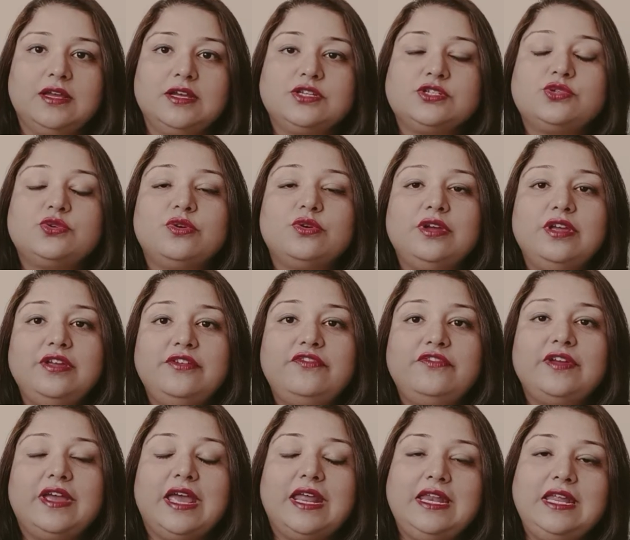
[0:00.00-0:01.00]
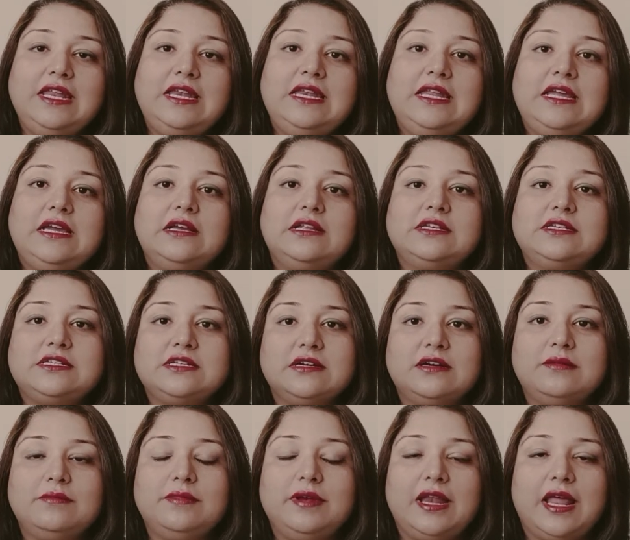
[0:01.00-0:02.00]
So if any legal
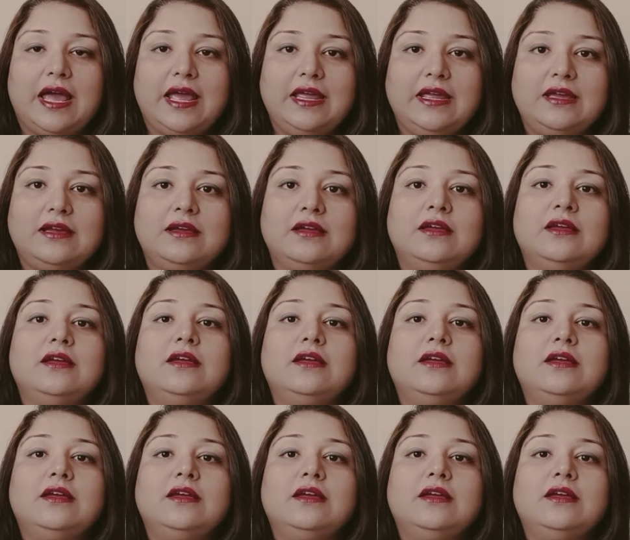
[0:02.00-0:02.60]
term like